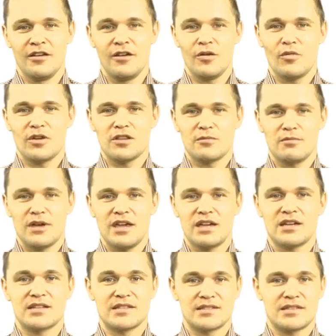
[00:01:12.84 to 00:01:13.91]
When you make
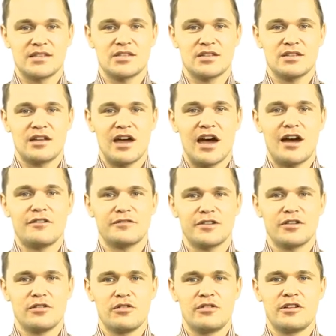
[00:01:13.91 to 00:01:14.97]
a decision after
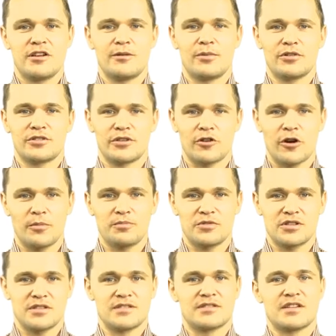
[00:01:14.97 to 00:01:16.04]
learning about your
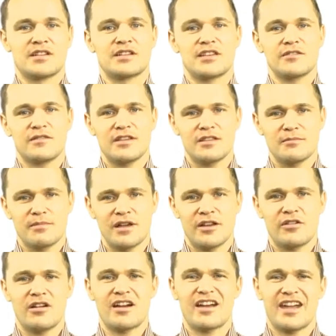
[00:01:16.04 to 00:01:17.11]
options and giving the matter
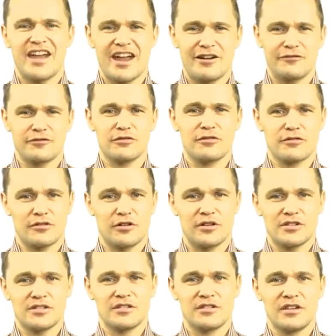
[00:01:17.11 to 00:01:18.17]
a careful
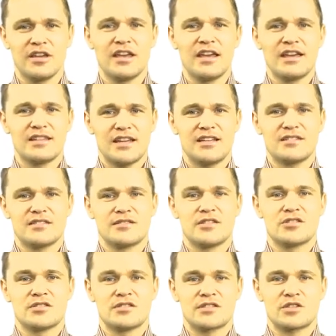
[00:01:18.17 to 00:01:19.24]
thought, that
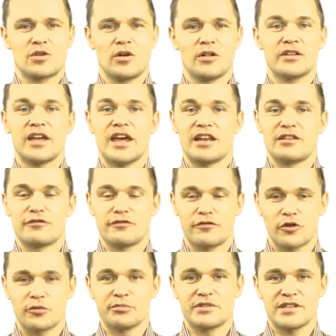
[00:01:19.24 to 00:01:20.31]
decision is called an
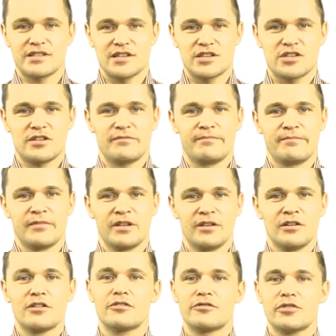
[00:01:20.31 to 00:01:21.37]
informed decision.
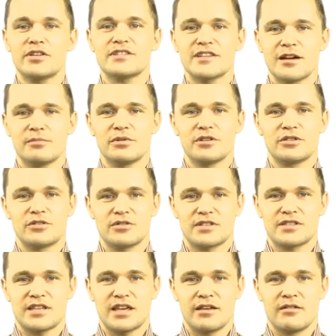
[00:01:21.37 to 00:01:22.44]
For example, you could
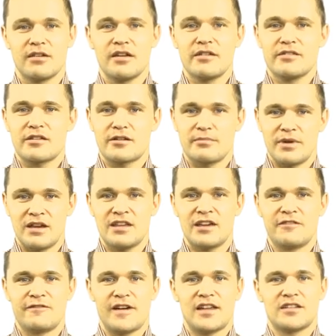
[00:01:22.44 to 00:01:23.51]
say, there are many
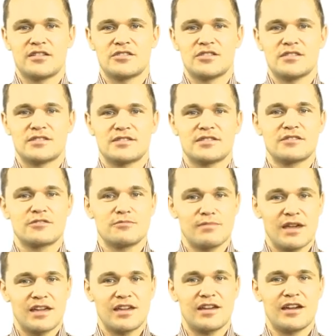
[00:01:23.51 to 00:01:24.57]
advantages to
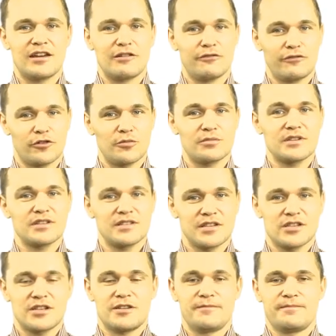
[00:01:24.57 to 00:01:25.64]
making an informed
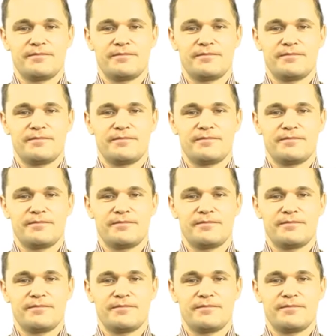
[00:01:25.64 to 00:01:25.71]
decision.